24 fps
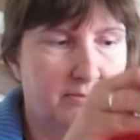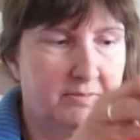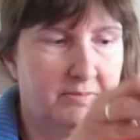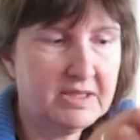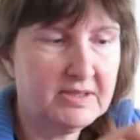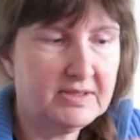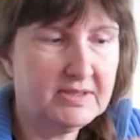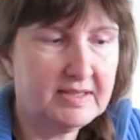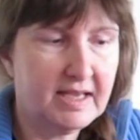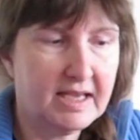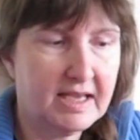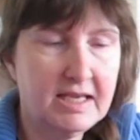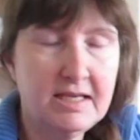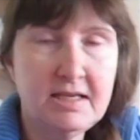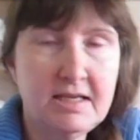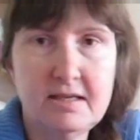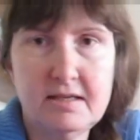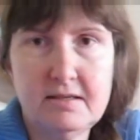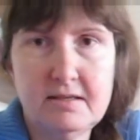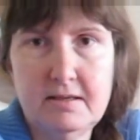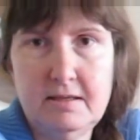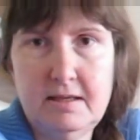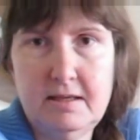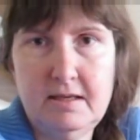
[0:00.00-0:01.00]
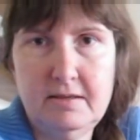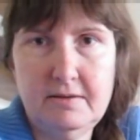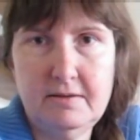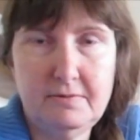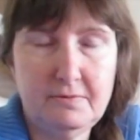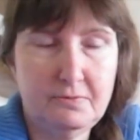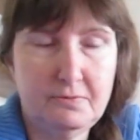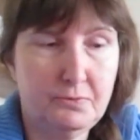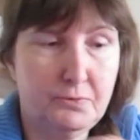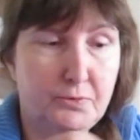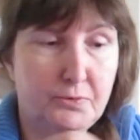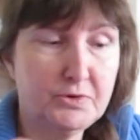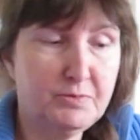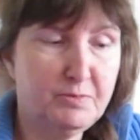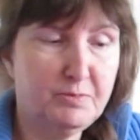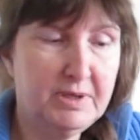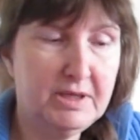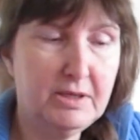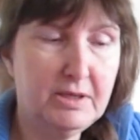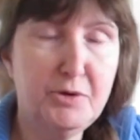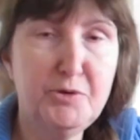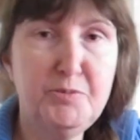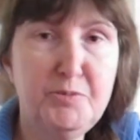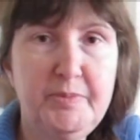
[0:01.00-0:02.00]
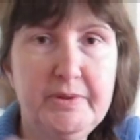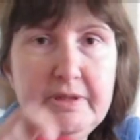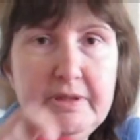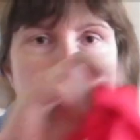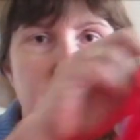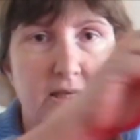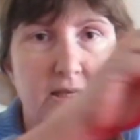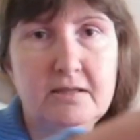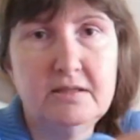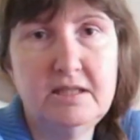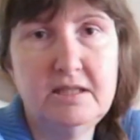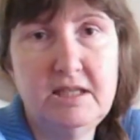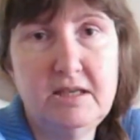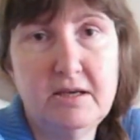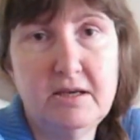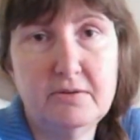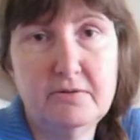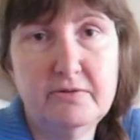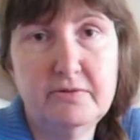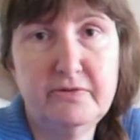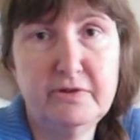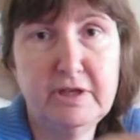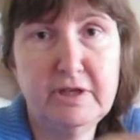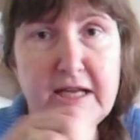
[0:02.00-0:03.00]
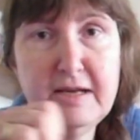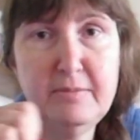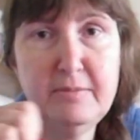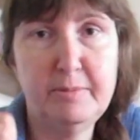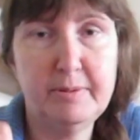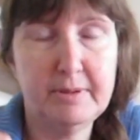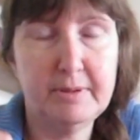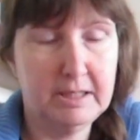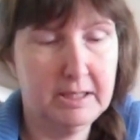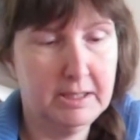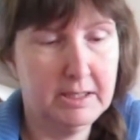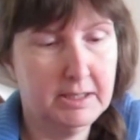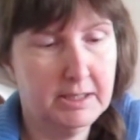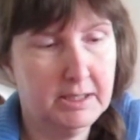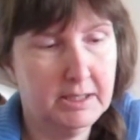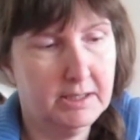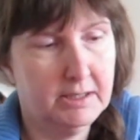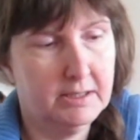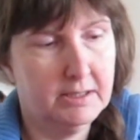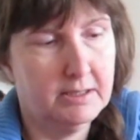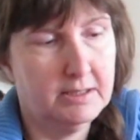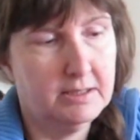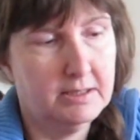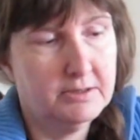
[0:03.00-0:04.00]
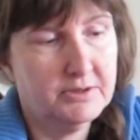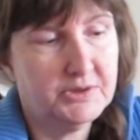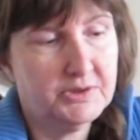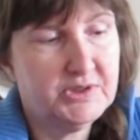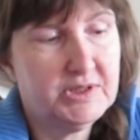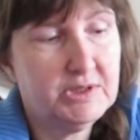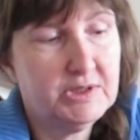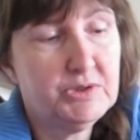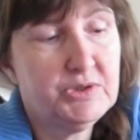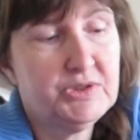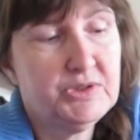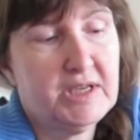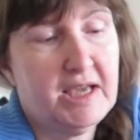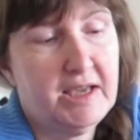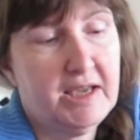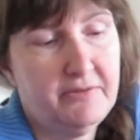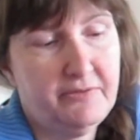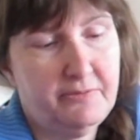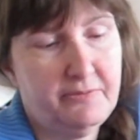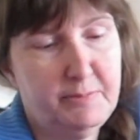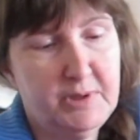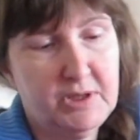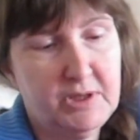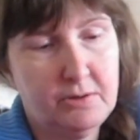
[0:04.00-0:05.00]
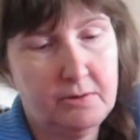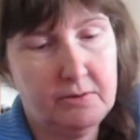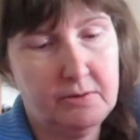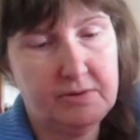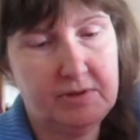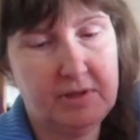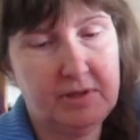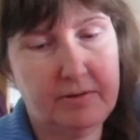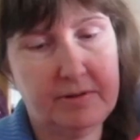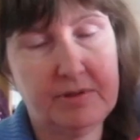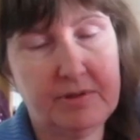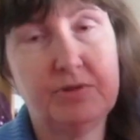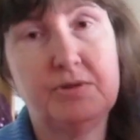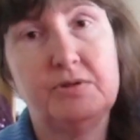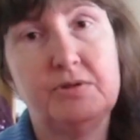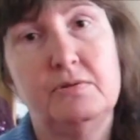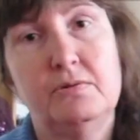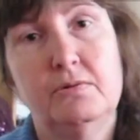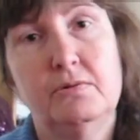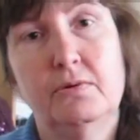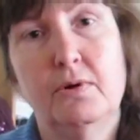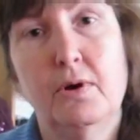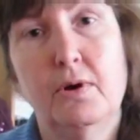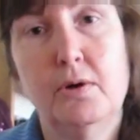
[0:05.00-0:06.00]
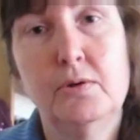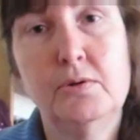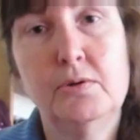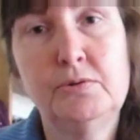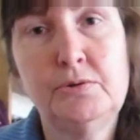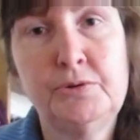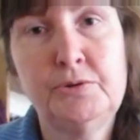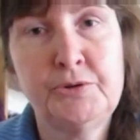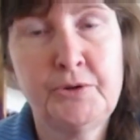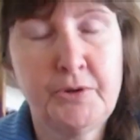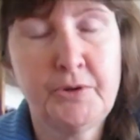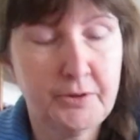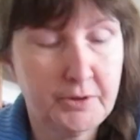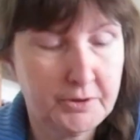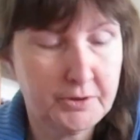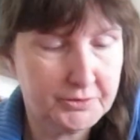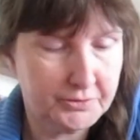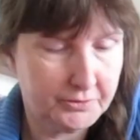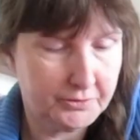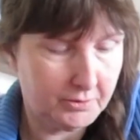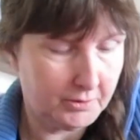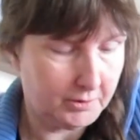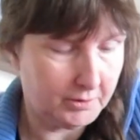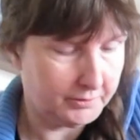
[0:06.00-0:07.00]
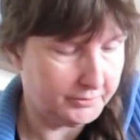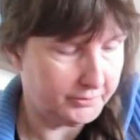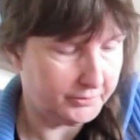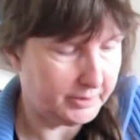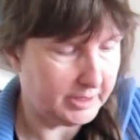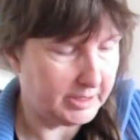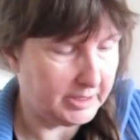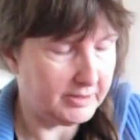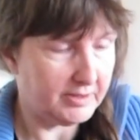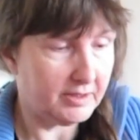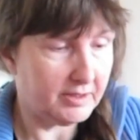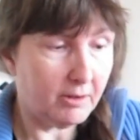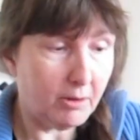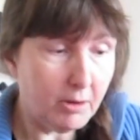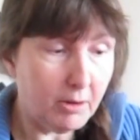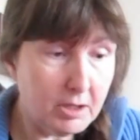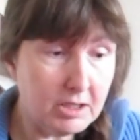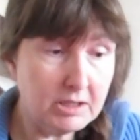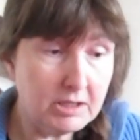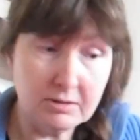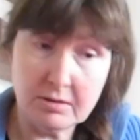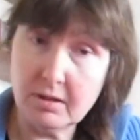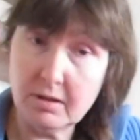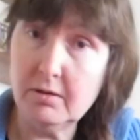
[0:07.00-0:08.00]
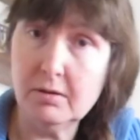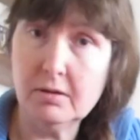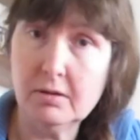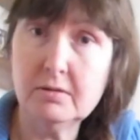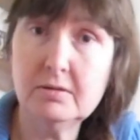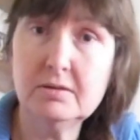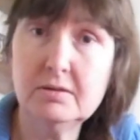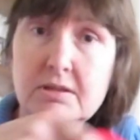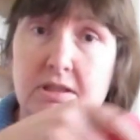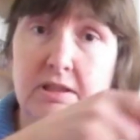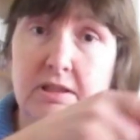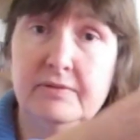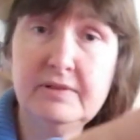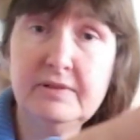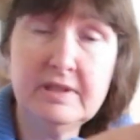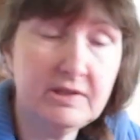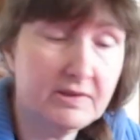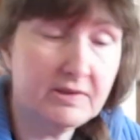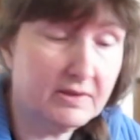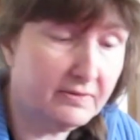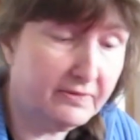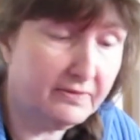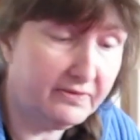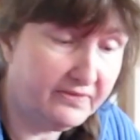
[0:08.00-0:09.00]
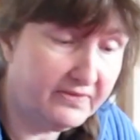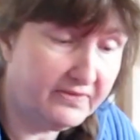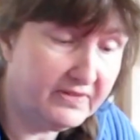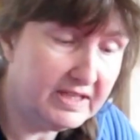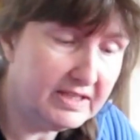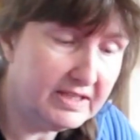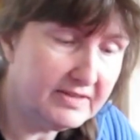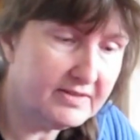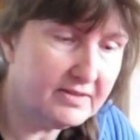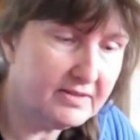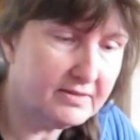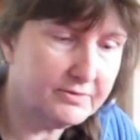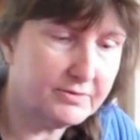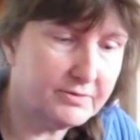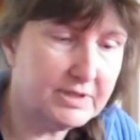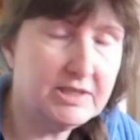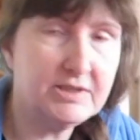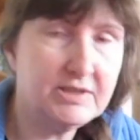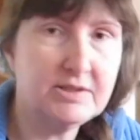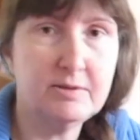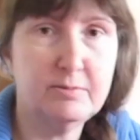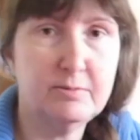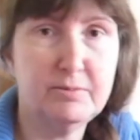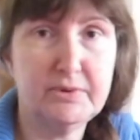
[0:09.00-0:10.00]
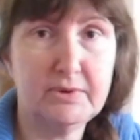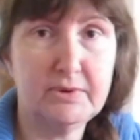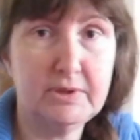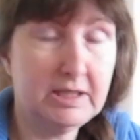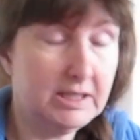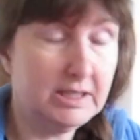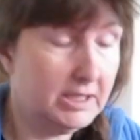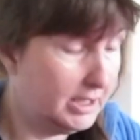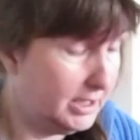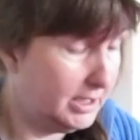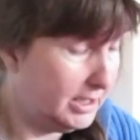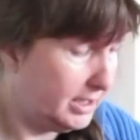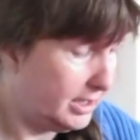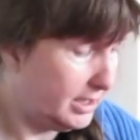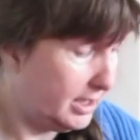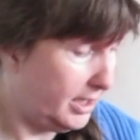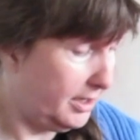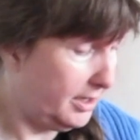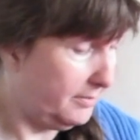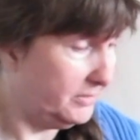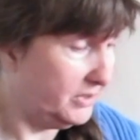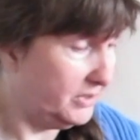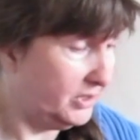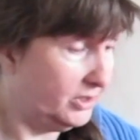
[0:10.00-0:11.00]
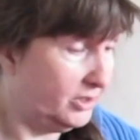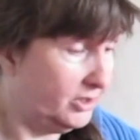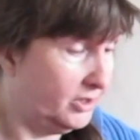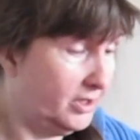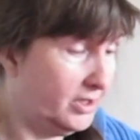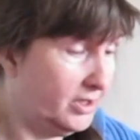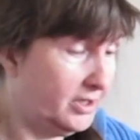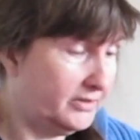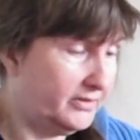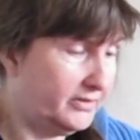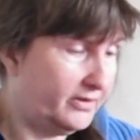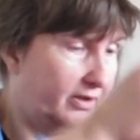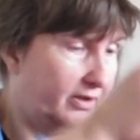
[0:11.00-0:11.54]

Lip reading: a mistake and would be opening the overlap, you're still safe because there is a whole skirt under it. All in all, if it fits reasonably, I'm not